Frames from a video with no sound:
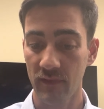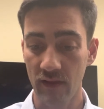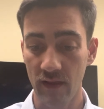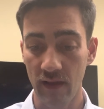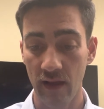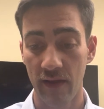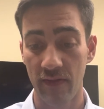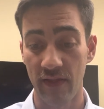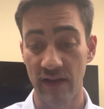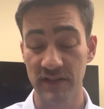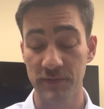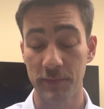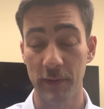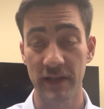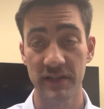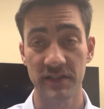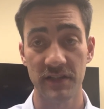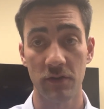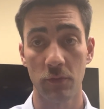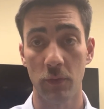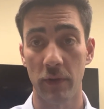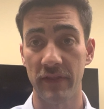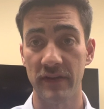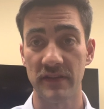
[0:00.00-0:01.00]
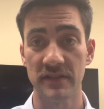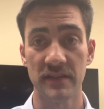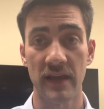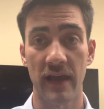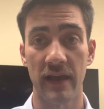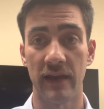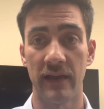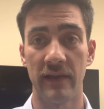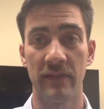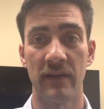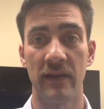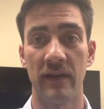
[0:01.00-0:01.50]
And that's basically what they
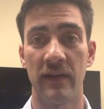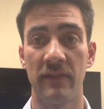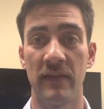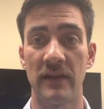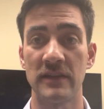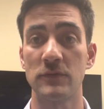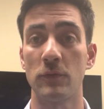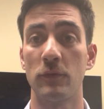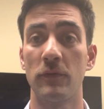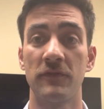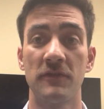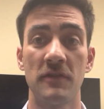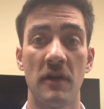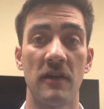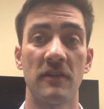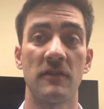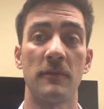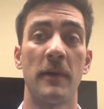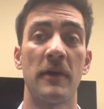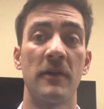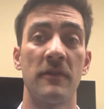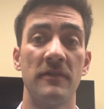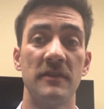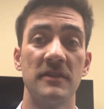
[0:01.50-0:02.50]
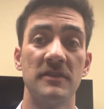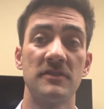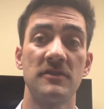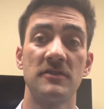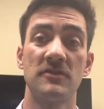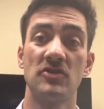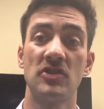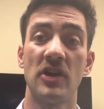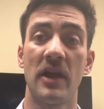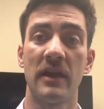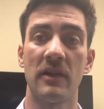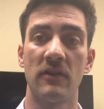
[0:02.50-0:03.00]
say. And that's what we've talked about on this
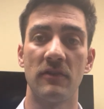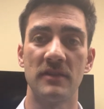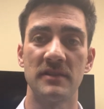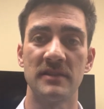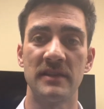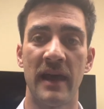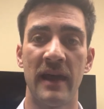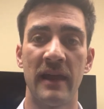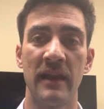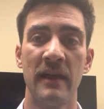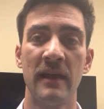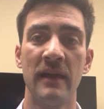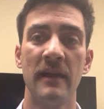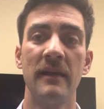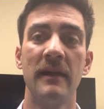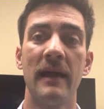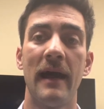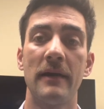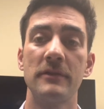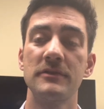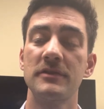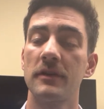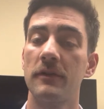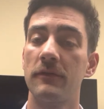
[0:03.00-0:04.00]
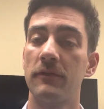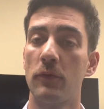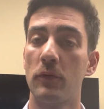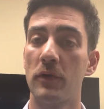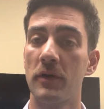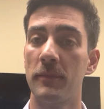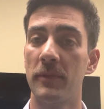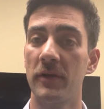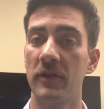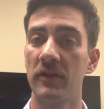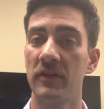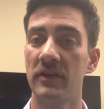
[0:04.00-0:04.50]
channel, is that housing
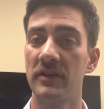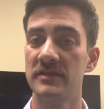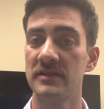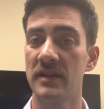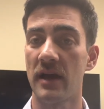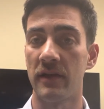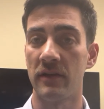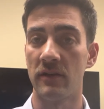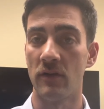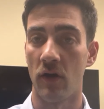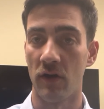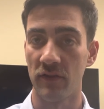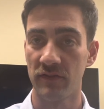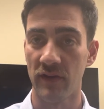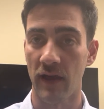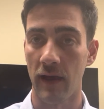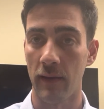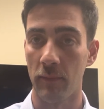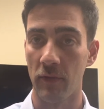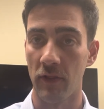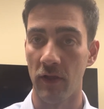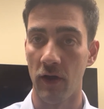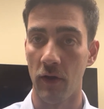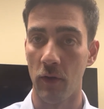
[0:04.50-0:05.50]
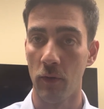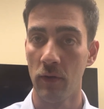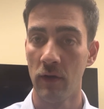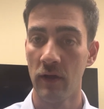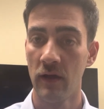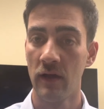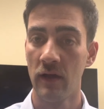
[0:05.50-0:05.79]
affordability is at an all-time low.